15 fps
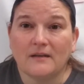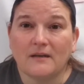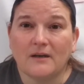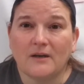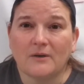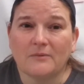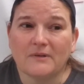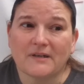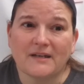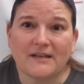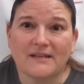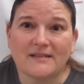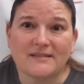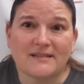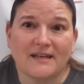or we're going
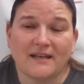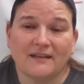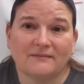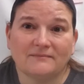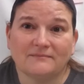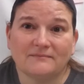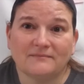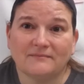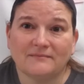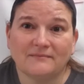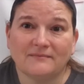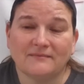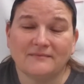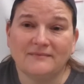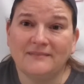to say,
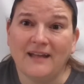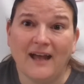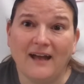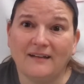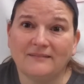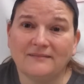No,